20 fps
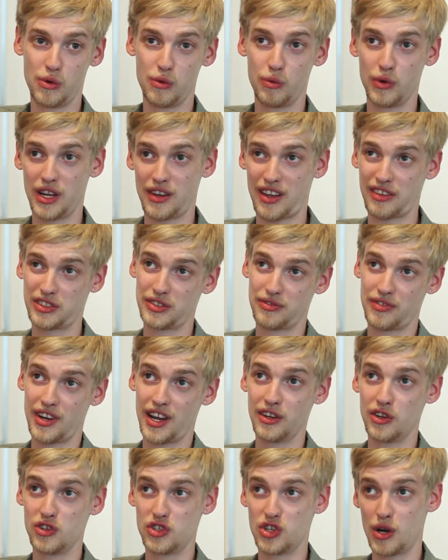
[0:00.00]
would I have to
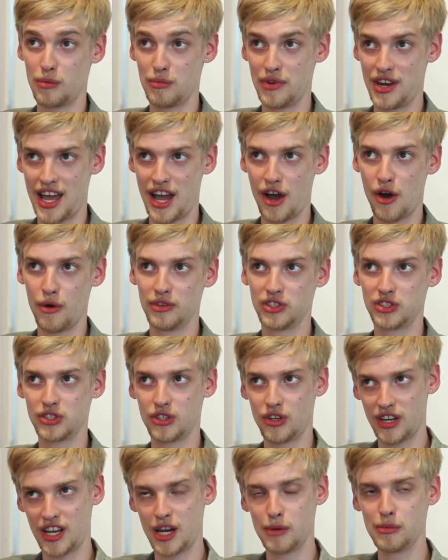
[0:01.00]
find a job now and
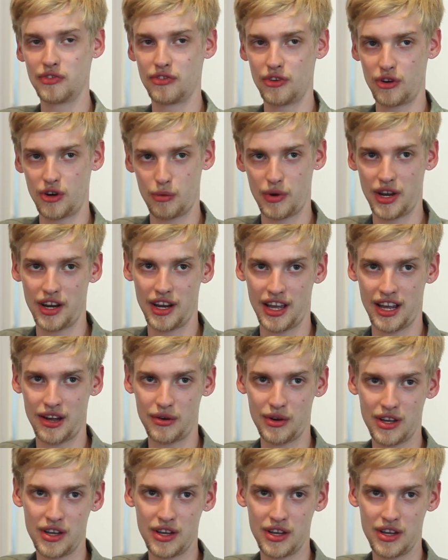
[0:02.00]
sort it out before I went out?